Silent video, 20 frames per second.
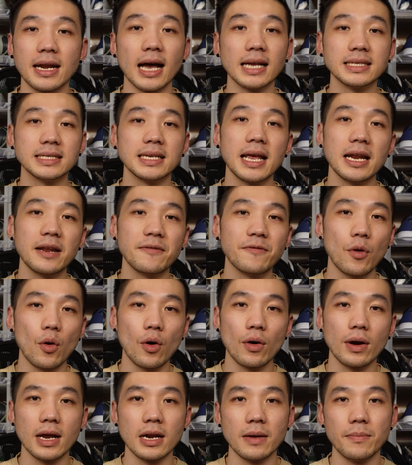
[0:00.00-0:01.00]

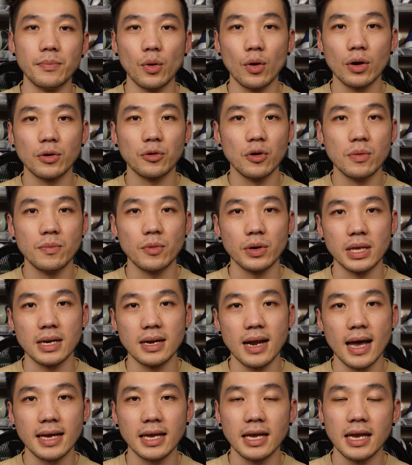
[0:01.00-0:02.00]
1984, in a boardroom
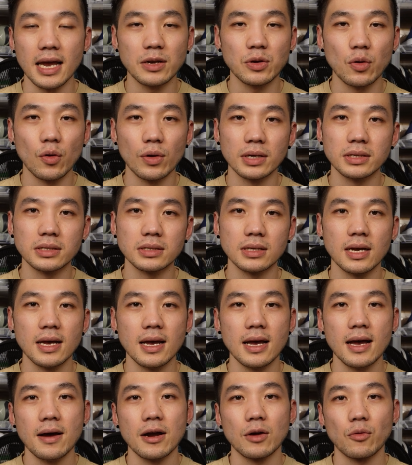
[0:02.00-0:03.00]
within Nike headquarters,
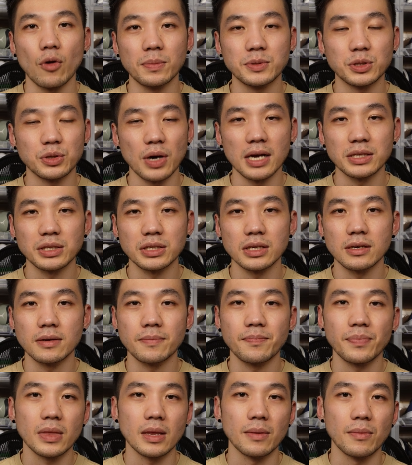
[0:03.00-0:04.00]
Rob
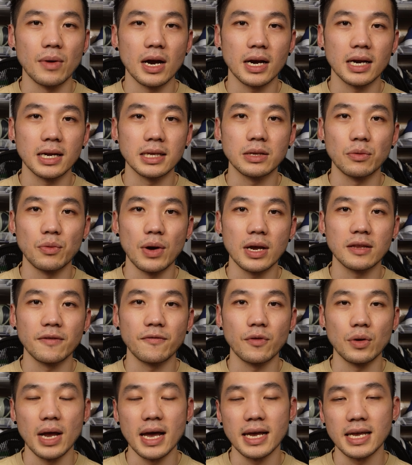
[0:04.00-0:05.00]
Strasser, the marketing director
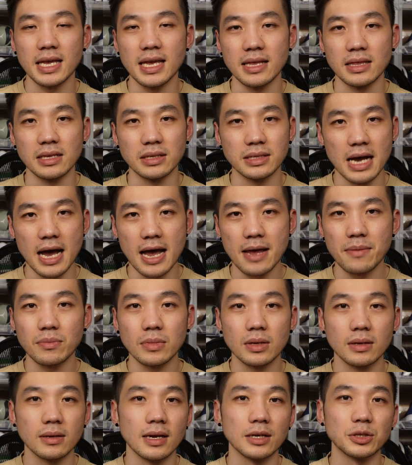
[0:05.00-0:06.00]
for Nike at the
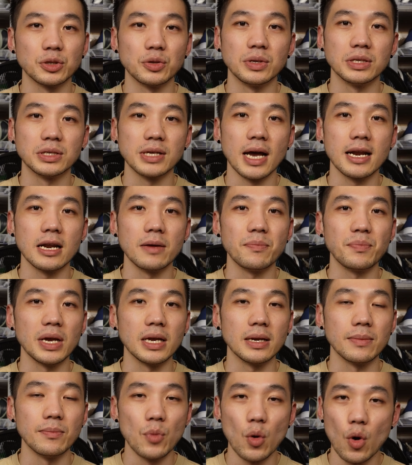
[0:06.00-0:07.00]
time, shoe designer
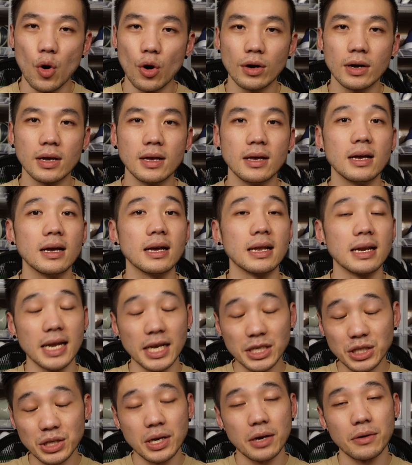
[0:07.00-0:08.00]
Peter Moore,
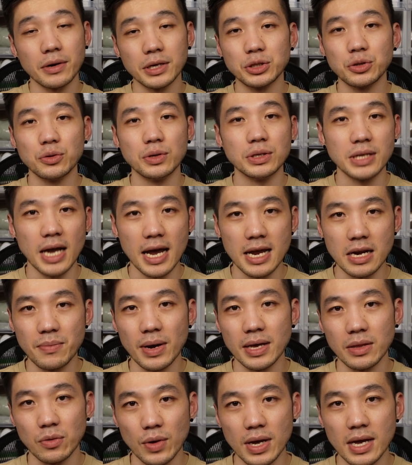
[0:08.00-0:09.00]
legendary shoe designer
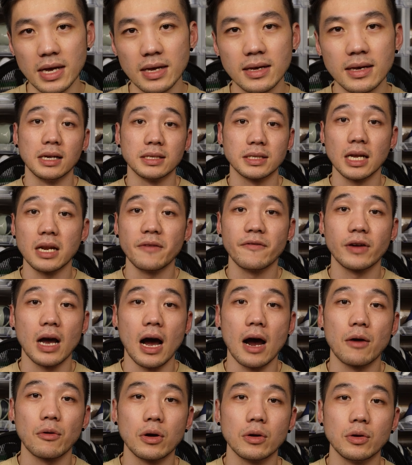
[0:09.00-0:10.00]
by the way, Sonny
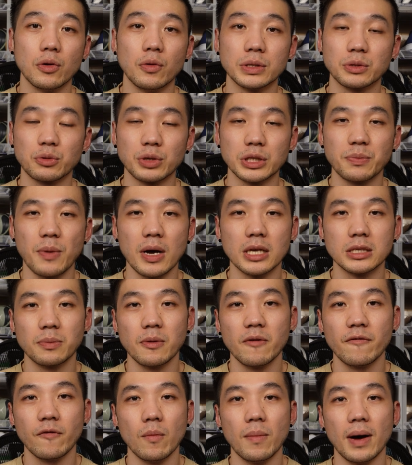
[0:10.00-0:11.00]
Vaccaro, who was
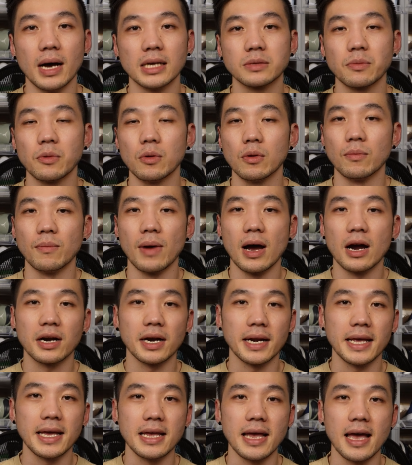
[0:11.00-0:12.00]
responsible for basketball
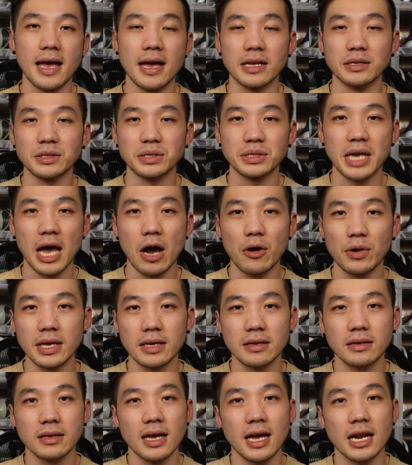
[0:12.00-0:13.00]
marketing and
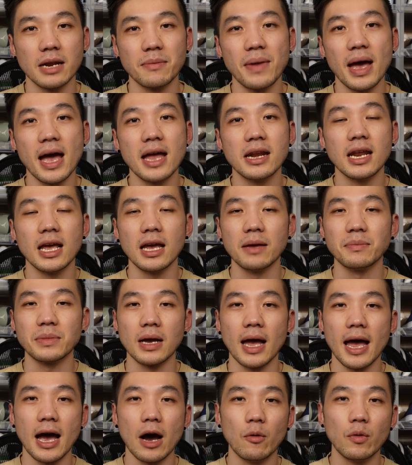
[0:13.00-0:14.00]
scouting, and a man named
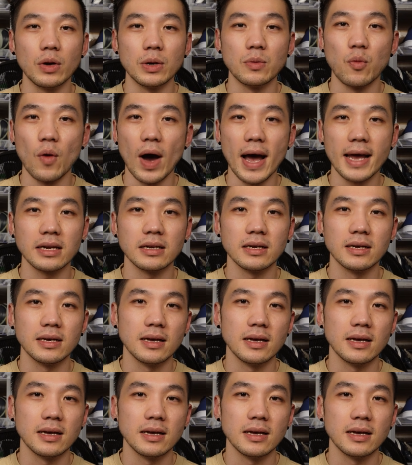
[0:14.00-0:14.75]
Howard White,